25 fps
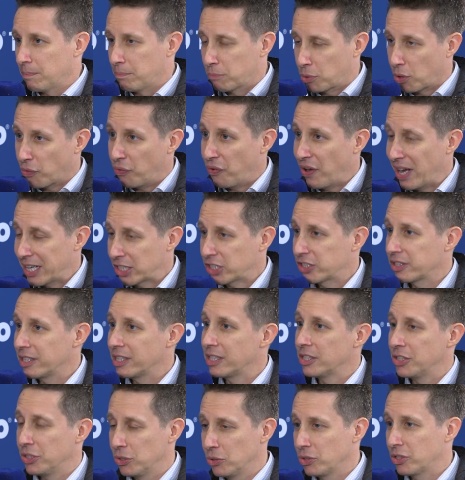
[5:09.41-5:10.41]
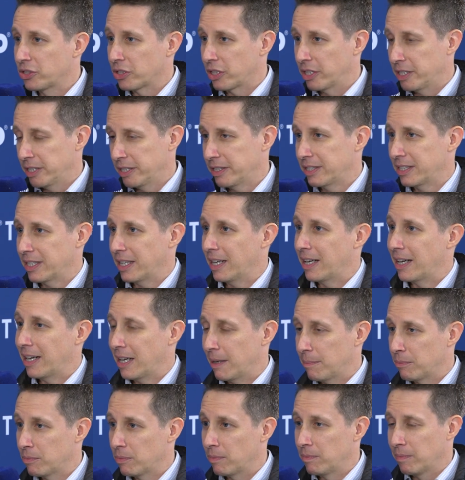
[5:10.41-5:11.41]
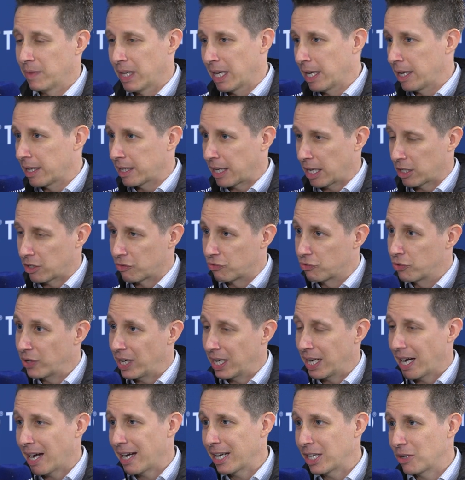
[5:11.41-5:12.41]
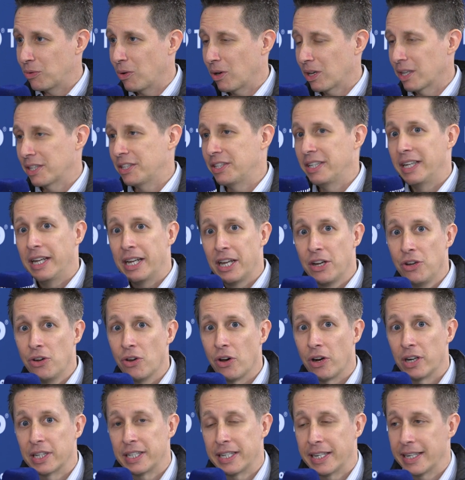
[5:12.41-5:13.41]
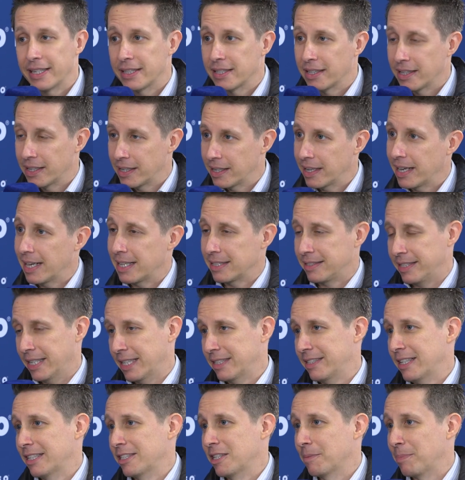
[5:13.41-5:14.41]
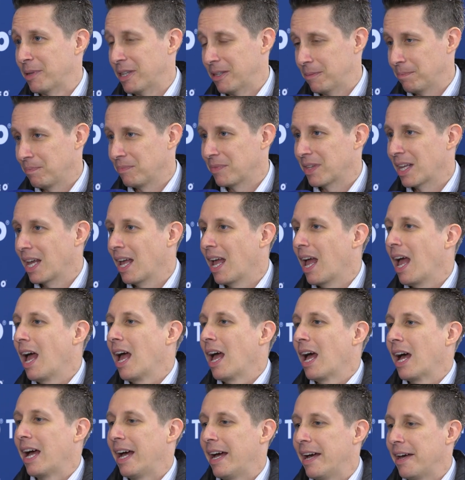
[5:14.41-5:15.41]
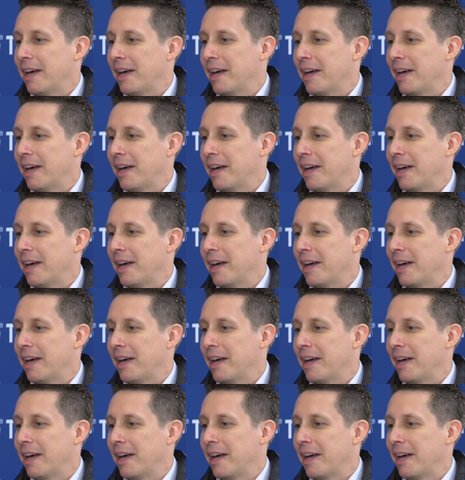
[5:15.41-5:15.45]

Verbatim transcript: professional users kind of really high-quality indoor data as accessible. Mm-hmm.